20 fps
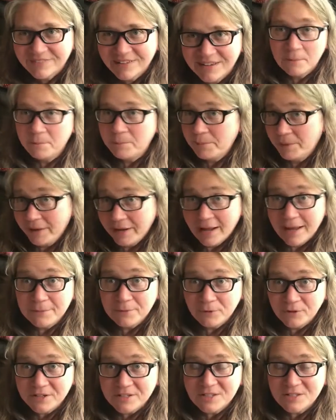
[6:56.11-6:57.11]
but I'm
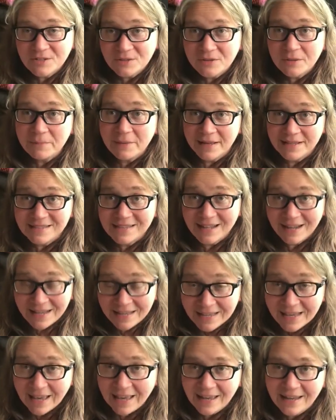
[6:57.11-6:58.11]
going to do the best that I
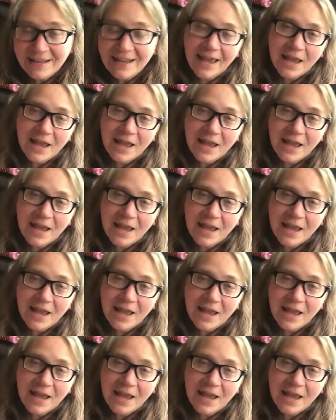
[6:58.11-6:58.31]
can.